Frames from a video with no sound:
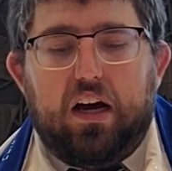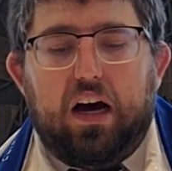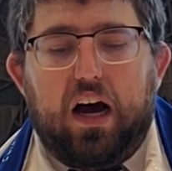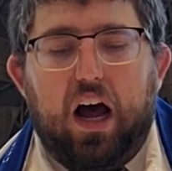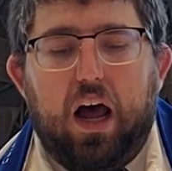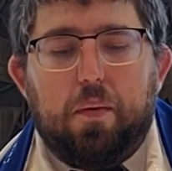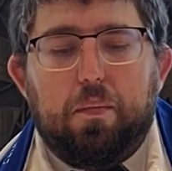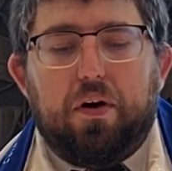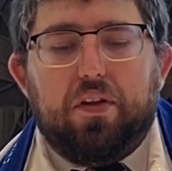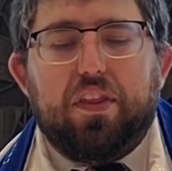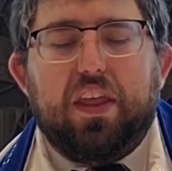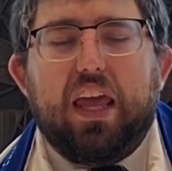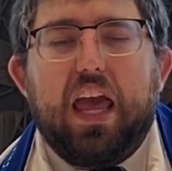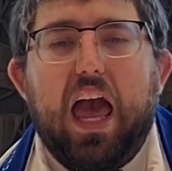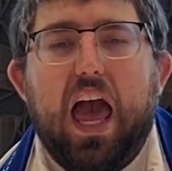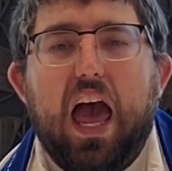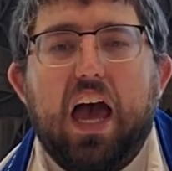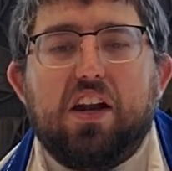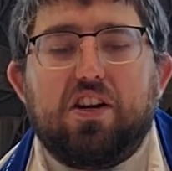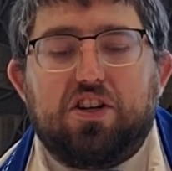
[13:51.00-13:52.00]
I'm on the
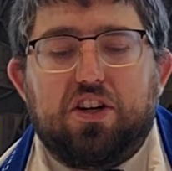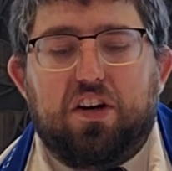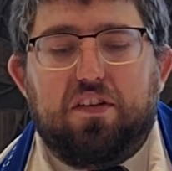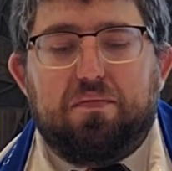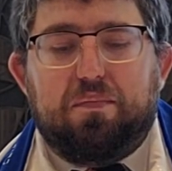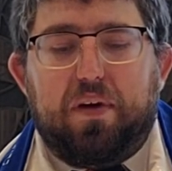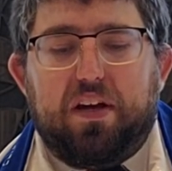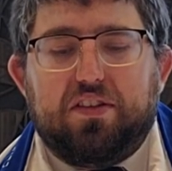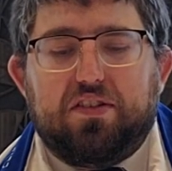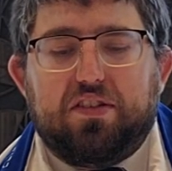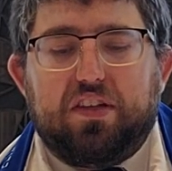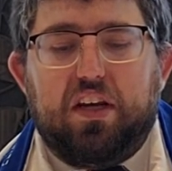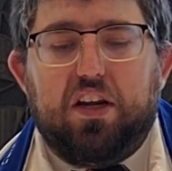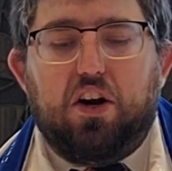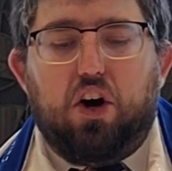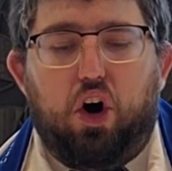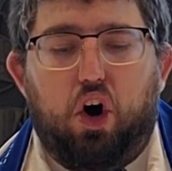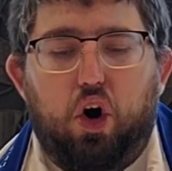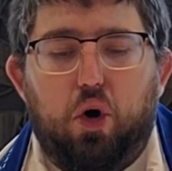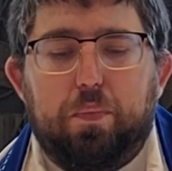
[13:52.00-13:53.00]
edge of my
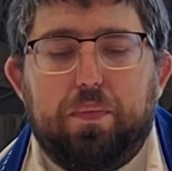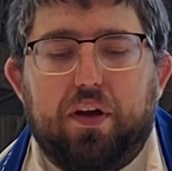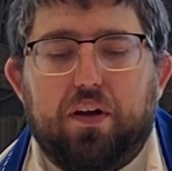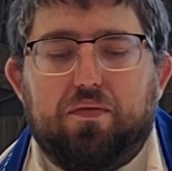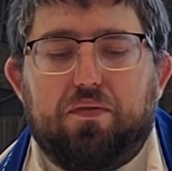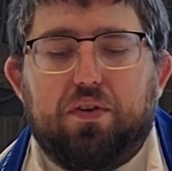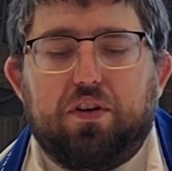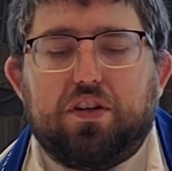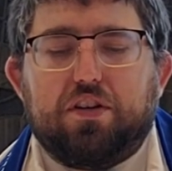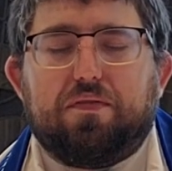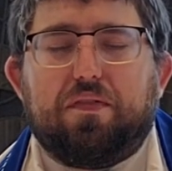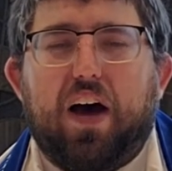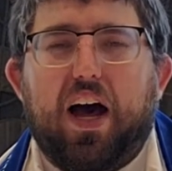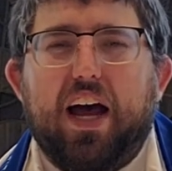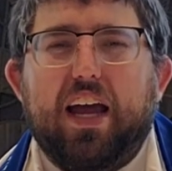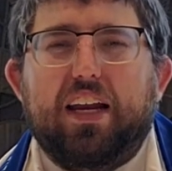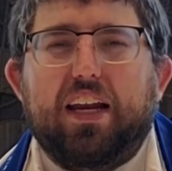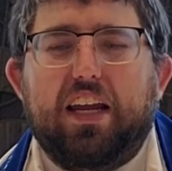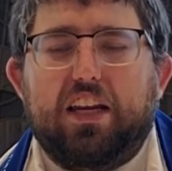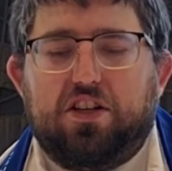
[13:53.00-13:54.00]
seat hoping for
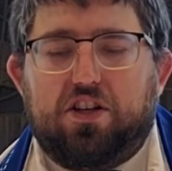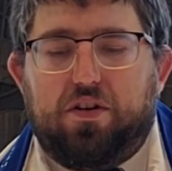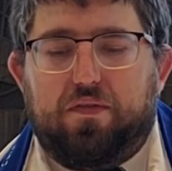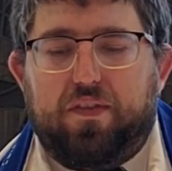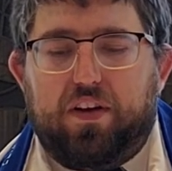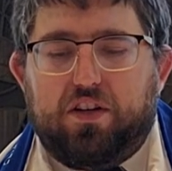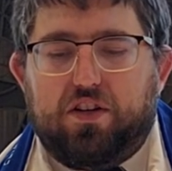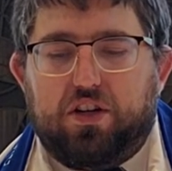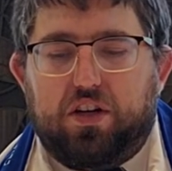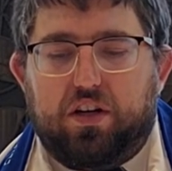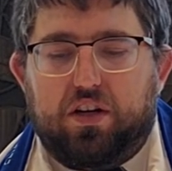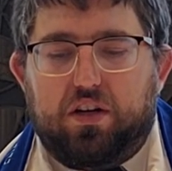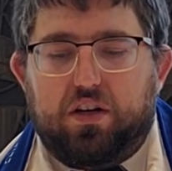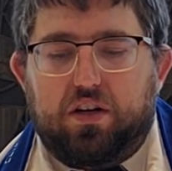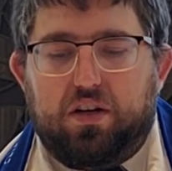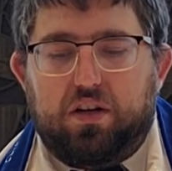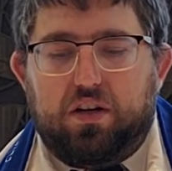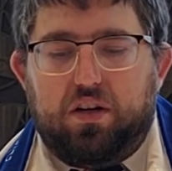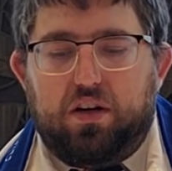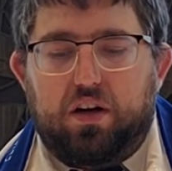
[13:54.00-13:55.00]
divine intervention,
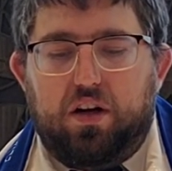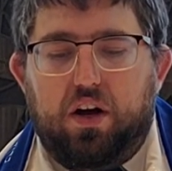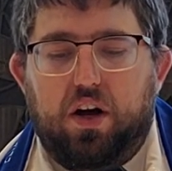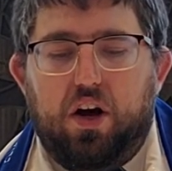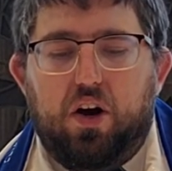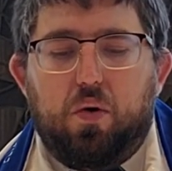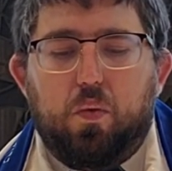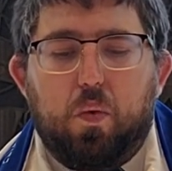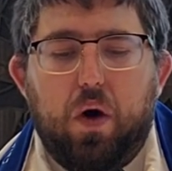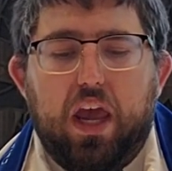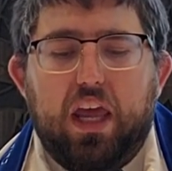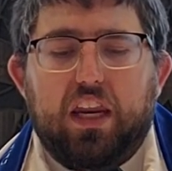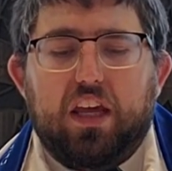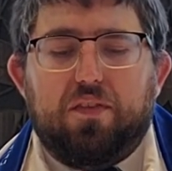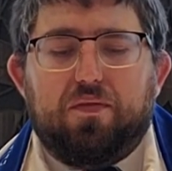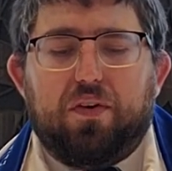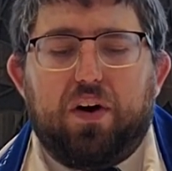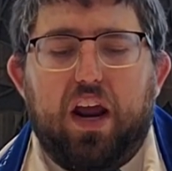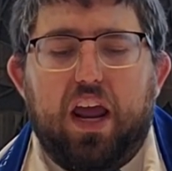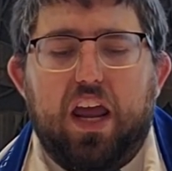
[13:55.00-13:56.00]
waiting
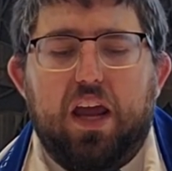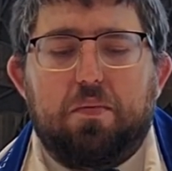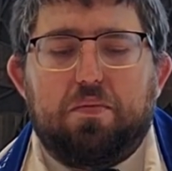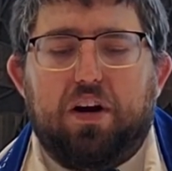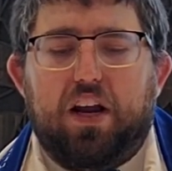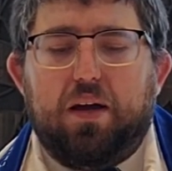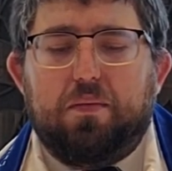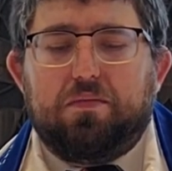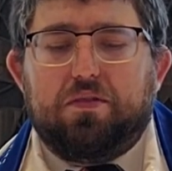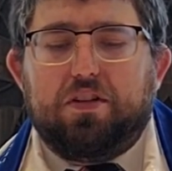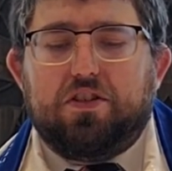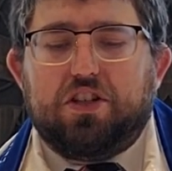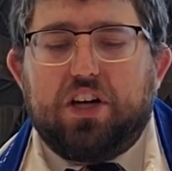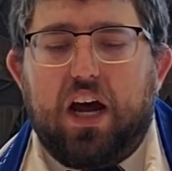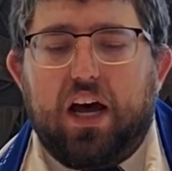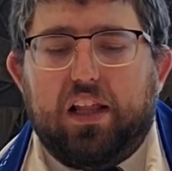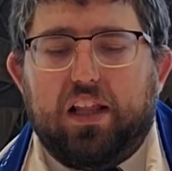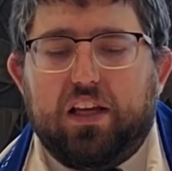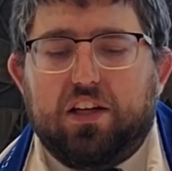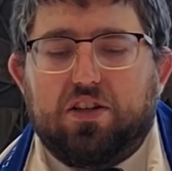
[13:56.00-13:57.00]
for Abraham to
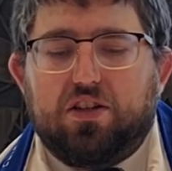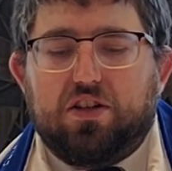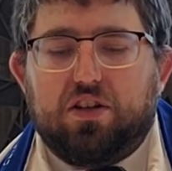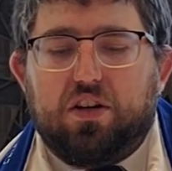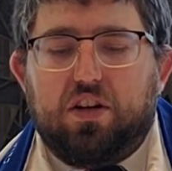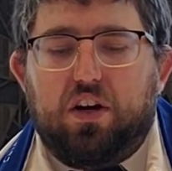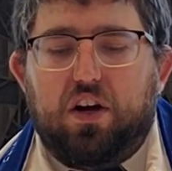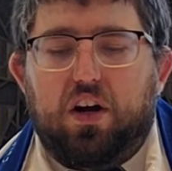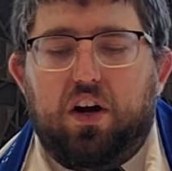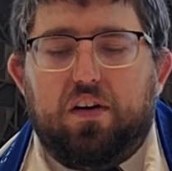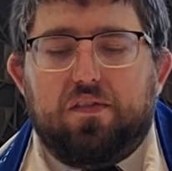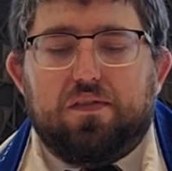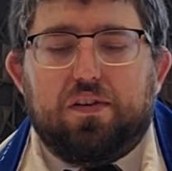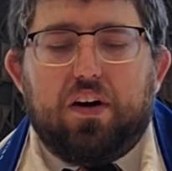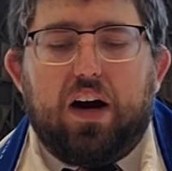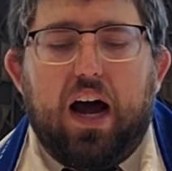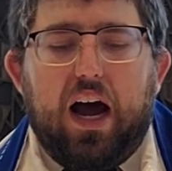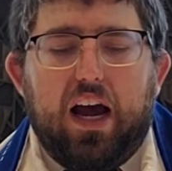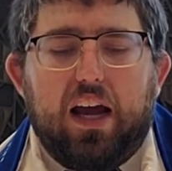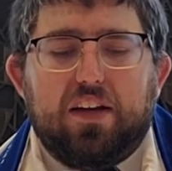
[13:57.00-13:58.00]
challenge,
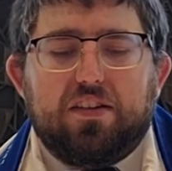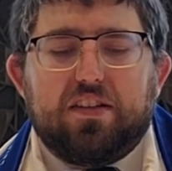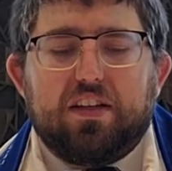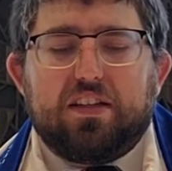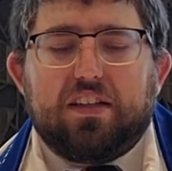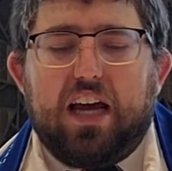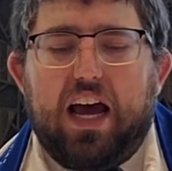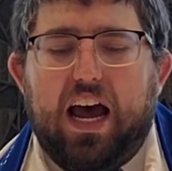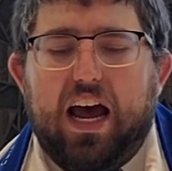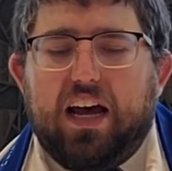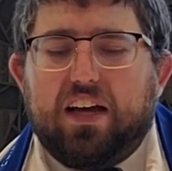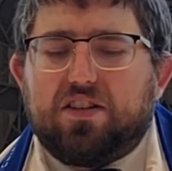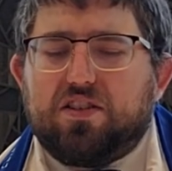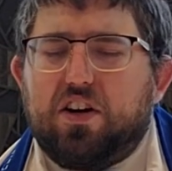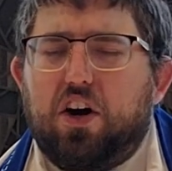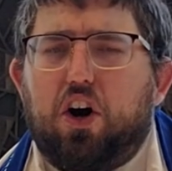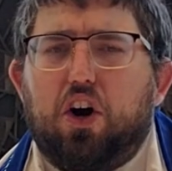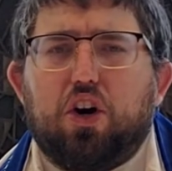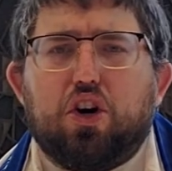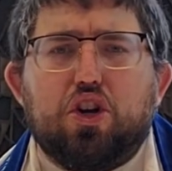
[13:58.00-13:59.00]
for Isaac to ask,
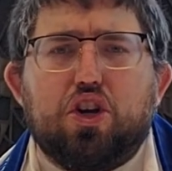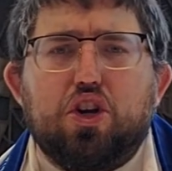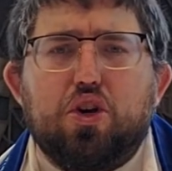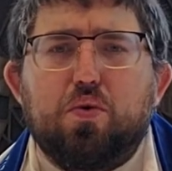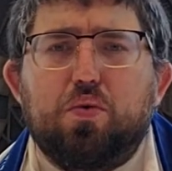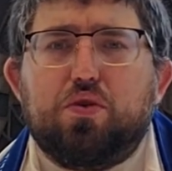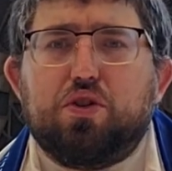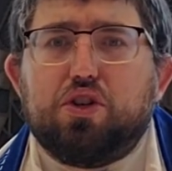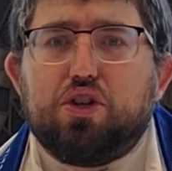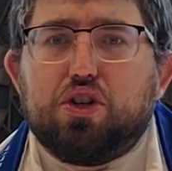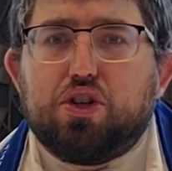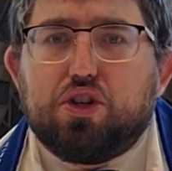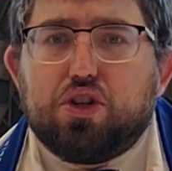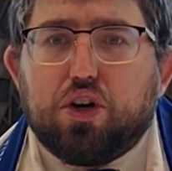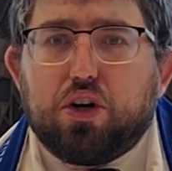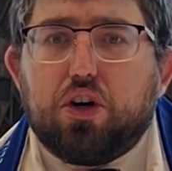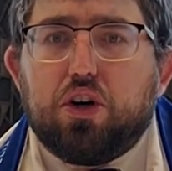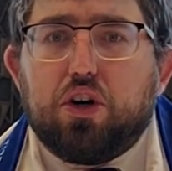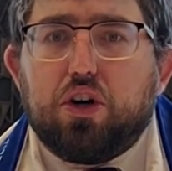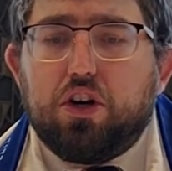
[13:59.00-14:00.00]
"Are you
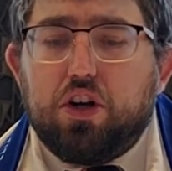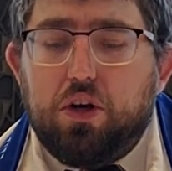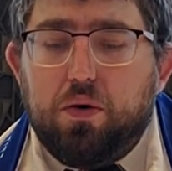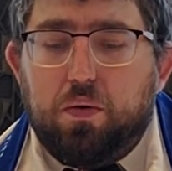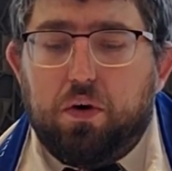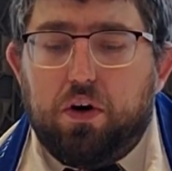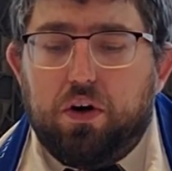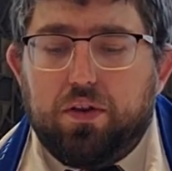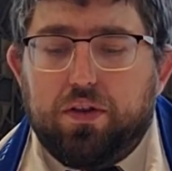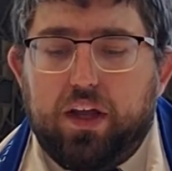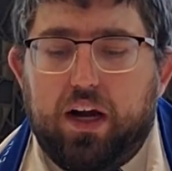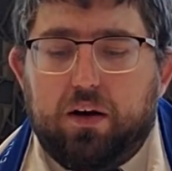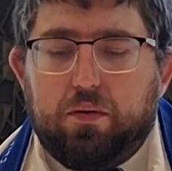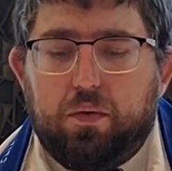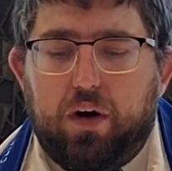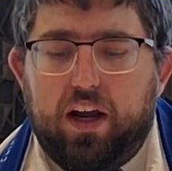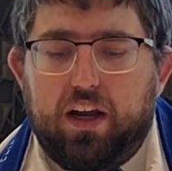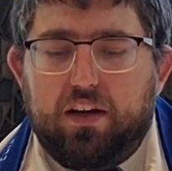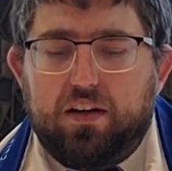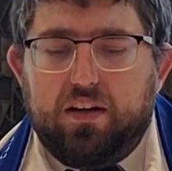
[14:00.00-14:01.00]
sure you heard that
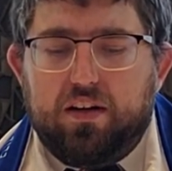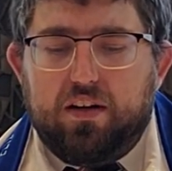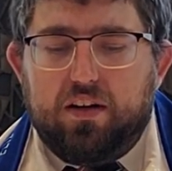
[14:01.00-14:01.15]
right?"